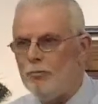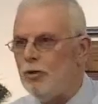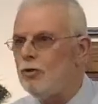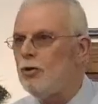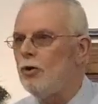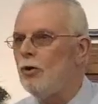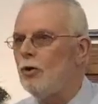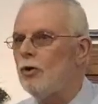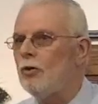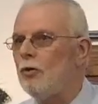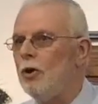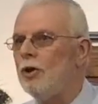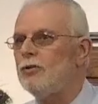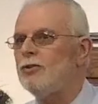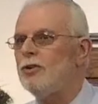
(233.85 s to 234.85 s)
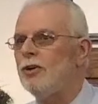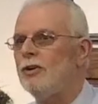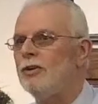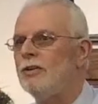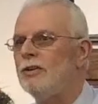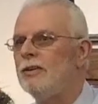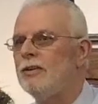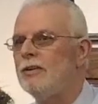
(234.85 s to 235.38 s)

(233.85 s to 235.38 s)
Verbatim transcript: Mature Christian